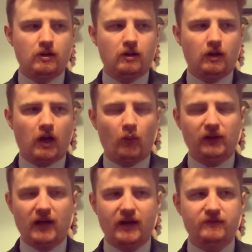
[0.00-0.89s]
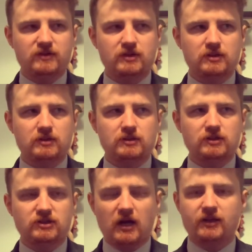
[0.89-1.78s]
our lives
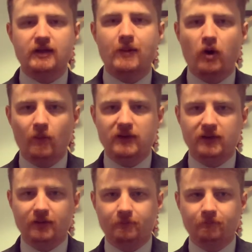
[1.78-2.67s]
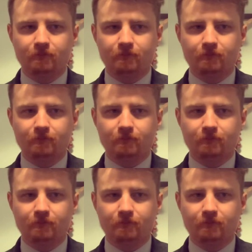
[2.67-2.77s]
start to get more meaning.